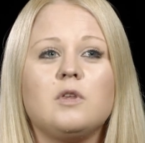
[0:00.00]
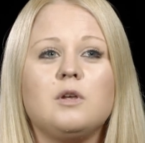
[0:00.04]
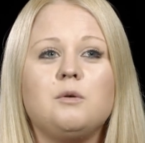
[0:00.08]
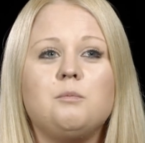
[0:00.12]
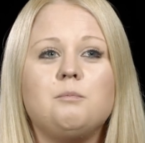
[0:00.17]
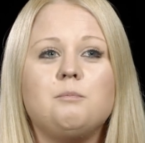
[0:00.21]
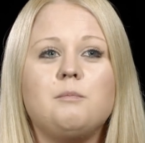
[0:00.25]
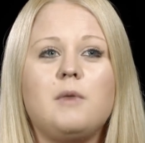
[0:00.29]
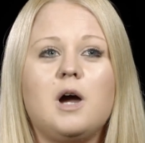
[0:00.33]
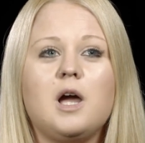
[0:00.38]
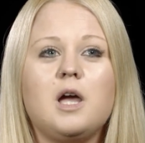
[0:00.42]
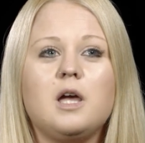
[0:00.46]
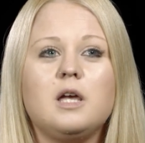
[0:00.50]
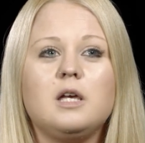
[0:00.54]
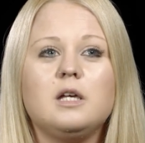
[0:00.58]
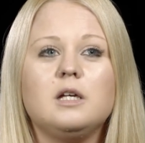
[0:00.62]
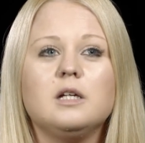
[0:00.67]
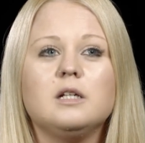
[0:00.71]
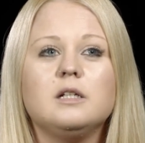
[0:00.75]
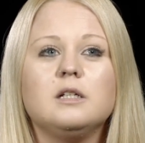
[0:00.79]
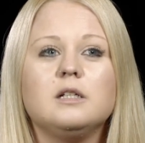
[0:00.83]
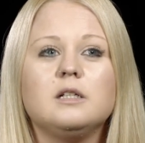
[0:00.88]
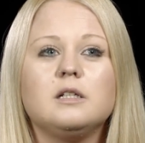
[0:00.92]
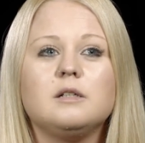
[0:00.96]

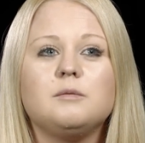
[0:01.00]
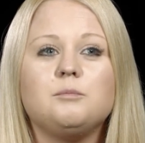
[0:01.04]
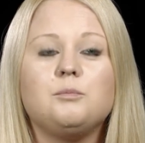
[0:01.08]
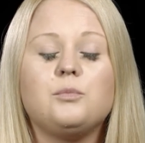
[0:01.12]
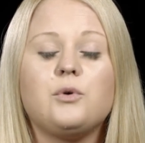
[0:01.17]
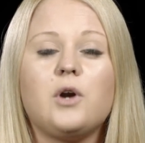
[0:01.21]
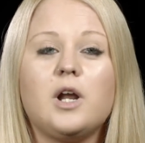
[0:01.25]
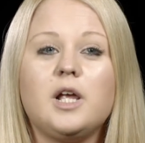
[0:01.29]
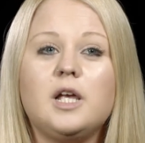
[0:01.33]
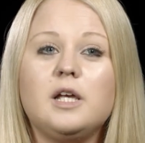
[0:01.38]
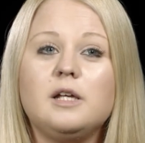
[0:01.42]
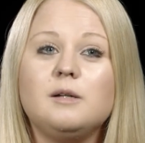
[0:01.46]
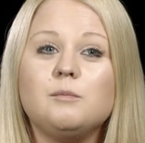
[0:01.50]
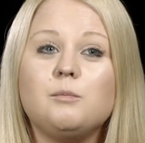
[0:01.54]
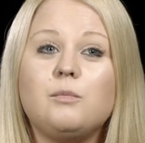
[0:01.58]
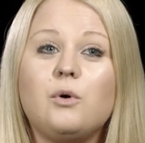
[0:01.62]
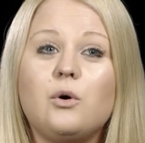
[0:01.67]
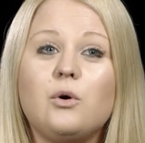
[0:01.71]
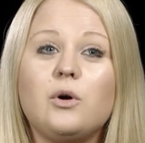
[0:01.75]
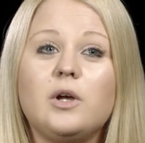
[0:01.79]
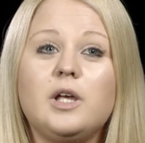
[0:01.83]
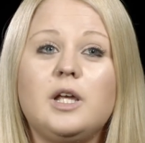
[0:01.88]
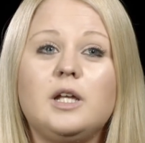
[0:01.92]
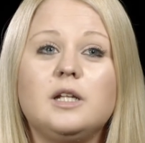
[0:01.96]
My breaking
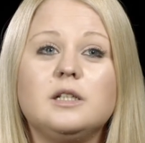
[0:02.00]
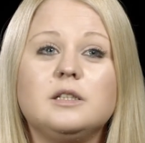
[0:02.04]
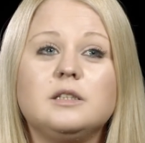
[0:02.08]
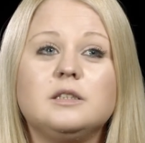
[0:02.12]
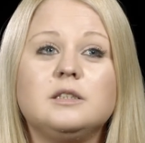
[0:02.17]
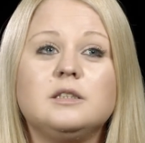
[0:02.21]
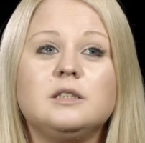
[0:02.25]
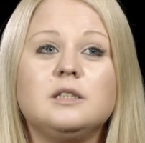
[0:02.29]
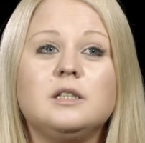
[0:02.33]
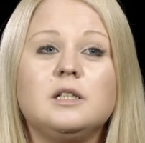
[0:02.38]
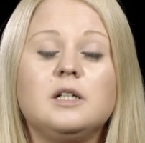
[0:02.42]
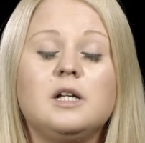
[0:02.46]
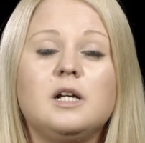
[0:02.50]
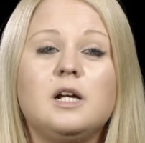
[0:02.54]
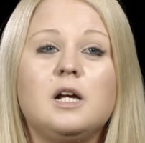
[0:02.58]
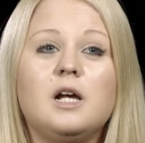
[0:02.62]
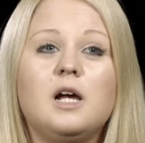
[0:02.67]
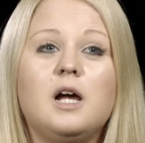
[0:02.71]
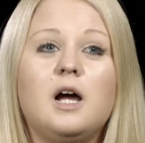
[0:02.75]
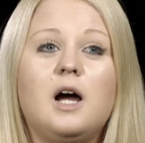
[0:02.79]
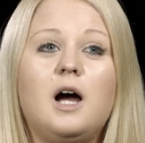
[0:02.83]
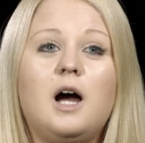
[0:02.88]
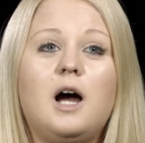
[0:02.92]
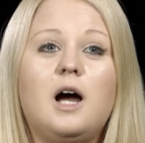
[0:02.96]
point
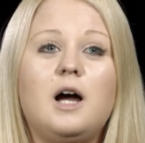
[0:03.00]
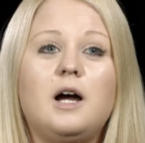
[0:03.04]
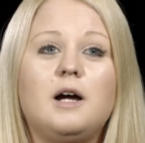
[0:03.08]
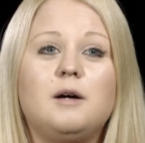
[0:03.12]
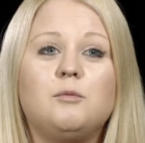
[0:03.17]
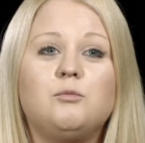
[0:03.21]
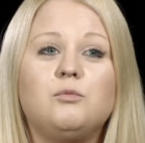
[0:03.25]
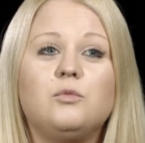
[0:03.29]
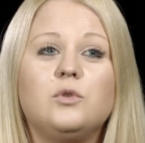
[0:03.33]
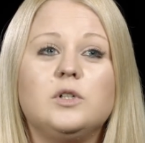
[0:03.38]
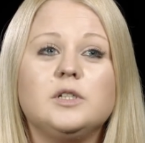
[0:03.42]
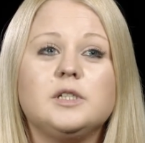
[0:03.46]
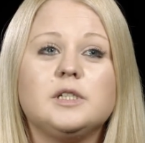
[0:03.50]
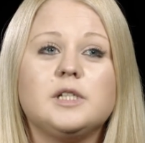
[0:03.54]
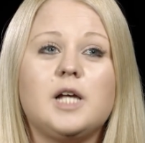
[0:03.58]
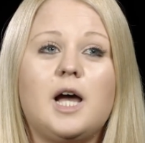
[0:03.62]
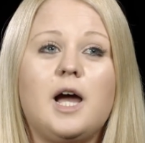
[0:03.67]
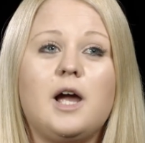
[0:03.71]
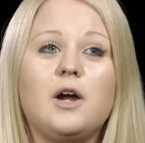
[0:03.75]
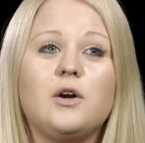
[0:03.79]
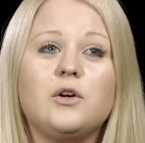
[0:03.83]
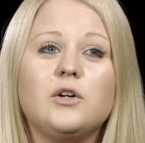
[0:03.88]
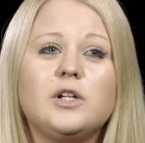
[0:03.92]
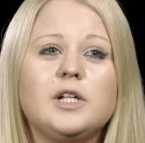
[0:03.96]
was
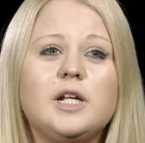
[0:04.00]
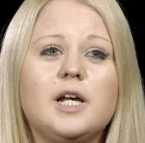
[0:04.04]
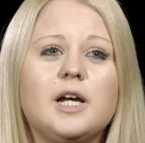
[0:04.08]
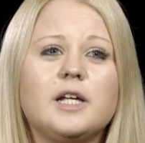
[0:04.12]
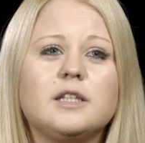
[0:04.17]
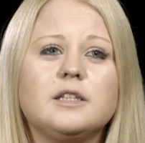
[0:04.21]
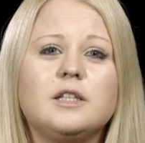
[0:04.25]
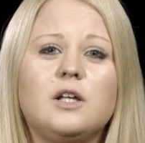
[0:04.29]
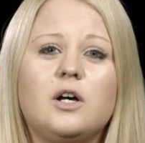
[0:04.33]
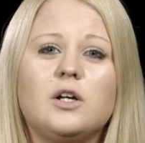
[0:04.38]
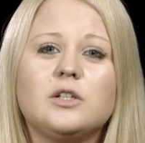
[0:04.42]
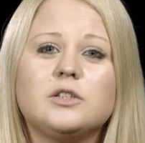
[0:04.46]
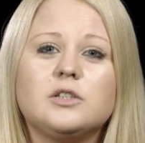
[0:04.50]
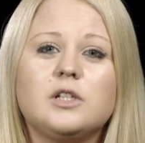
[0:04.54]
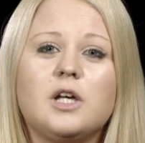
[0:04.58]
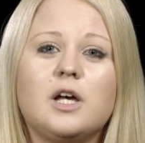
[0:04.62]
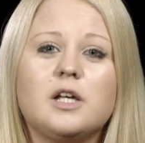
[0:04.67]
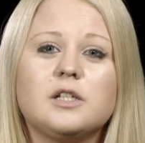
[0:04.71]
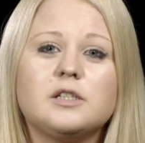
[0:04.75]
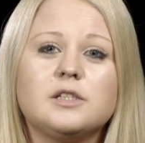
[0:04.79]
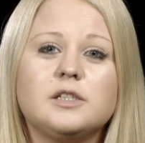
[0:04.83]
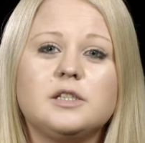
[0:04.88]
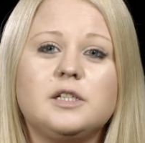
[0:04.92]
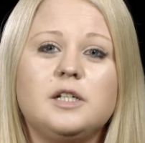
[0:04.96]
I already had lost
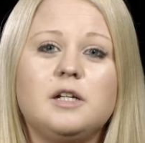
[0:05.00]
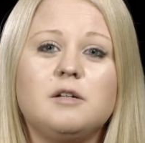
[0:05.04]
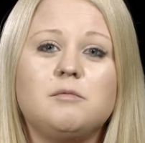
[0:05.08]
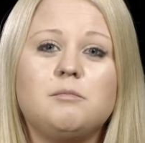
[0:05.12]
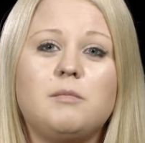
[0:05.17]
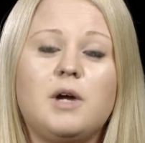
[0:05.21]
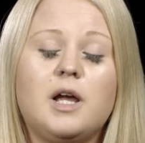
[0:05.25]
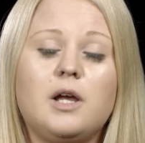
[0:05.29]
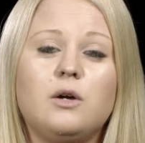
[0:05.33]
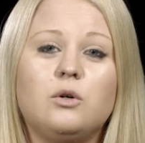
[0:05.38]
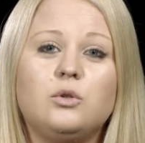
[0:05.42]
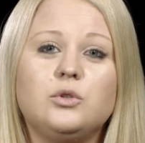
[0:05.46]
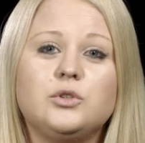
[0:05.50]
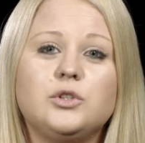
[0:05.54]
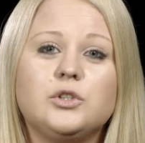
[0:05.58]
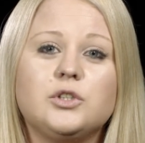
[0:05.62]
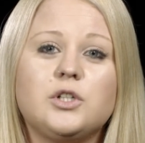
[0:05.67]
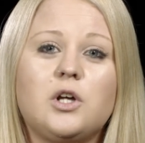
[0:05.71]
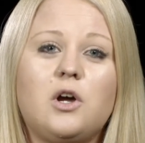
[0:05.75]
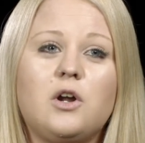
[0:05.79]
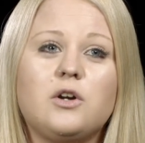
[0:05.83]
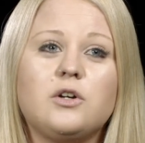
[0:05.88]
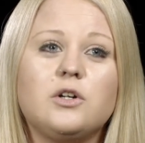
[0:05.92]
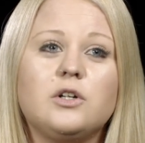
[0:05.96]
custody of my older
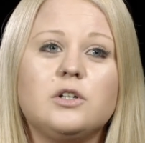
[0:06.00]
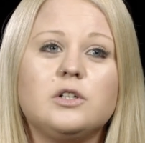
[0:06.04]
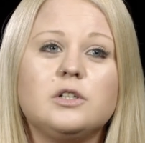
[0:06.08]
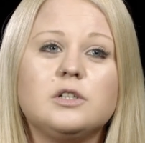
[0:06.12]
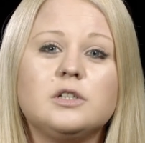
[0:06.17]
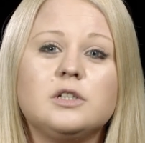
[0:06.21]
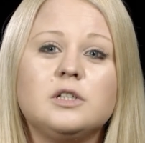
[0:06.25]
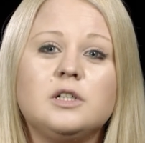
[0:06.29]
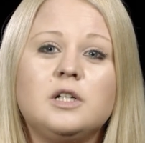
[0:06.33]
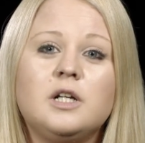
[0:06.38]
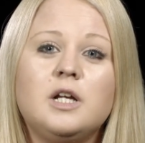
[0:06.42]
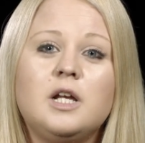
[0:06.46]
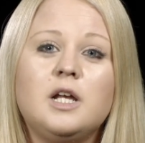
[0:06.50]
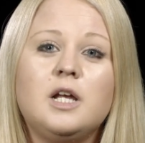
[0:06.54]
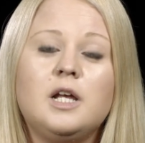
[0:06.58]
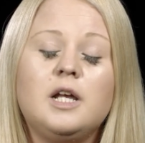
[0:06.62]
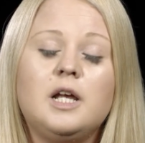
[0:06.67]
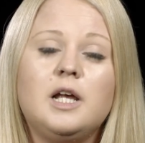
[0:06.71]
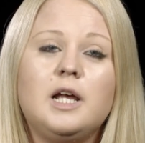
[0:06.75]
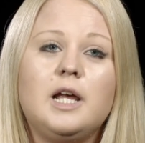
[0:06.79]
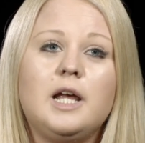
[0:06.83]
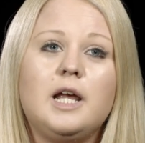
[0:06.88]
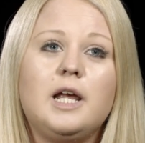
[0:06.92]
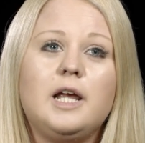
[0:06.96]
daughter,
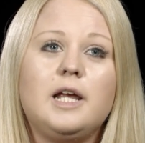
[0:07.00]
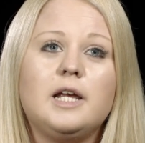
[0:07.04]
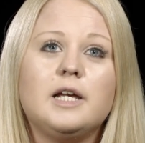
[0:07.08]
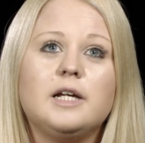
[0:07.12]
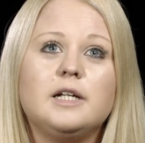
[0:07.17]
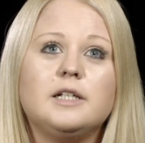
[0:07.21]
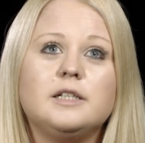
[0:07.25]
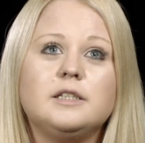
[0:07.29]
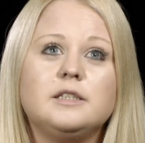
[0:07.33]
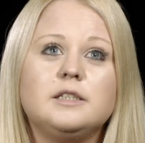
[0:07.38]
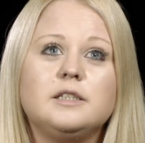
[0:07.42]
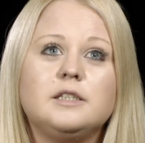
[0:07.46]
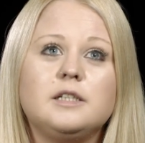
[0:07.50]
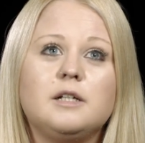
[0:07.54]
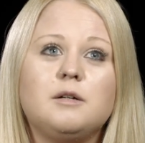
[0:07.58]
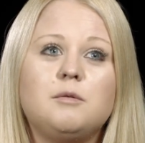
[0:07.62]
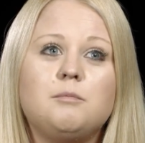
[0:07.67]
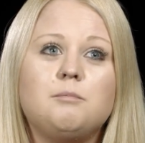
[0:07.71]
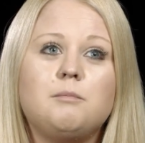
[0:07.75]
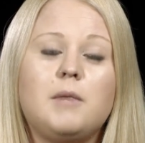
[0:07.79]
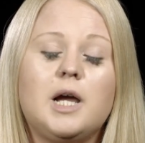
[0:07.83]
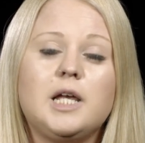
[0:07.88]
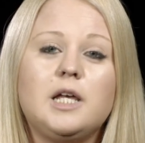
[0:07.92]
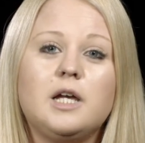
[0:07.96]
and
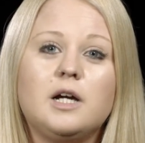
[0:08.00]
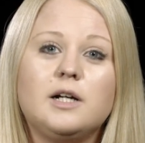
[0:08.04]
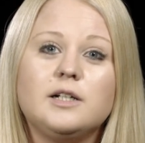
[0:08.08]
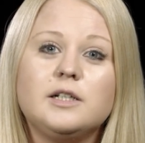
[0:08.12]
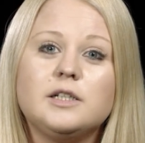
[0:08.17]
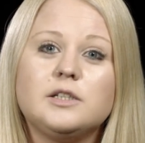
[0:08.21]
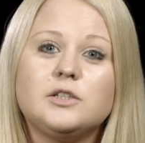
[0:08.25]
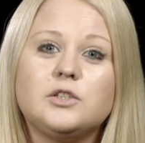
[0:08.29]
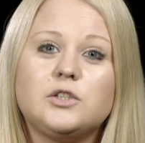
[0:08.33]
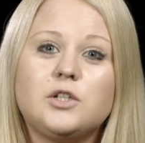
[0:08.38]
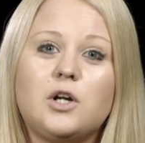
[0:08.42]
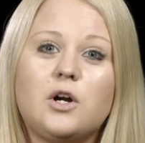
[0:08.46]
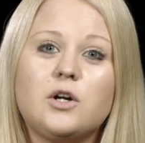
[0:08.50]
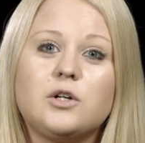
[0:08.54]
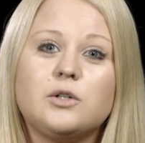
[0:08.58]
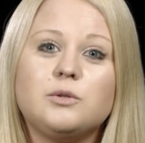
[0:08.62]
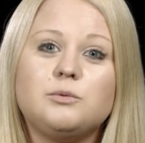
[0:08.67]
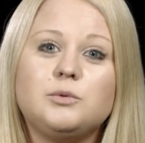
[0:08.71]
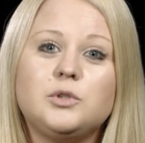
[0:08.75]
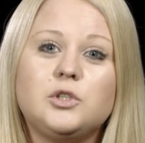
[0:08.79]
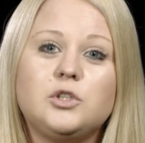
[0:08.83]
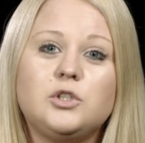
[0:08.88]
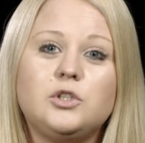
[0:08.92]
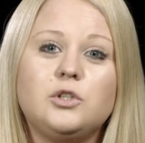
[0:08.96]
my youngest daughter
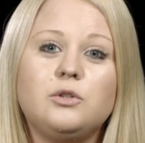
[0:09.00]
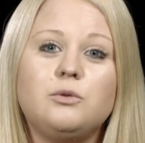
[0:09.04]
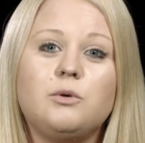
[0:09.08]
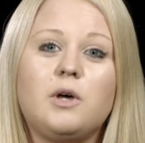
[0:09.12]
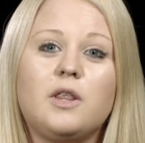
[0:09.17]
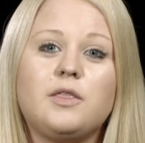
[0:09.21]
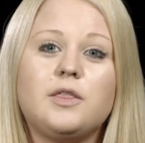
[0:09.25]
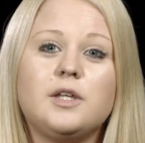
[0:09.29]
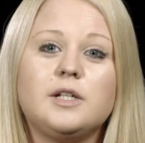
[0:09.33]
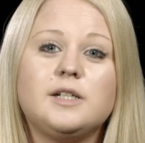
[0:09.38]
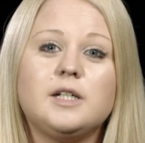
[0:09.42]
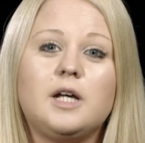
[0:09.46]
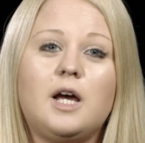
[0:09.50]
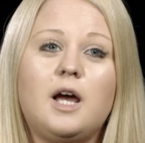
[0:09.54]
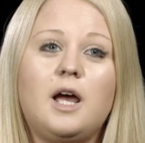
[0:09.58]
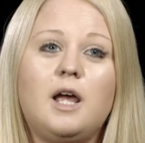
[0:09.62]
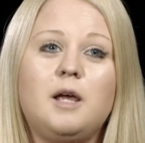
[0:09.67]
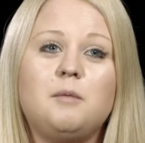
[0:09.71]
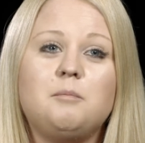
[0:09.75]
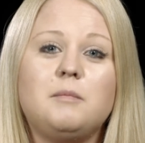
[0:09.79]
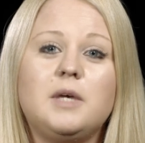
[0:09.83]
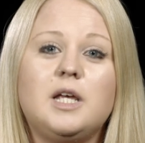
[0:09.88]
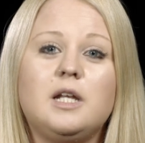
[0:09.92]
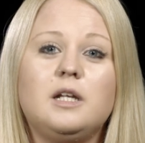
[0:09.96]
was 2 at the
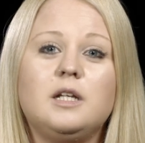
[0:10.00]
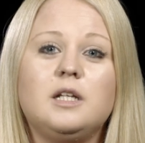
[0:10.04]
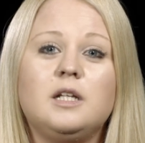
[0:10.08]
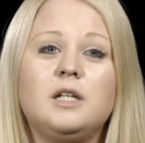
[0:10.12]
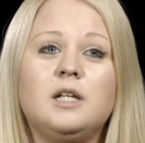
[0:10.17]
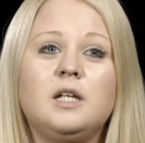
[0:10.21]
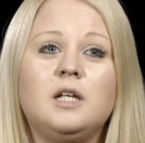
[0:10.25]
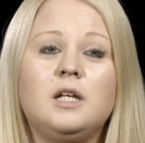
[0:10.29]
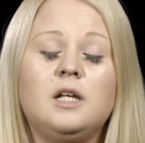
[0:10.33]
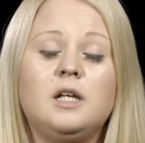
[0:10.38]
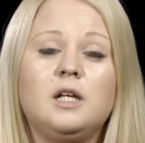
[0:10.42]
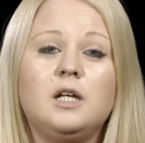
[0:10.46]
time, and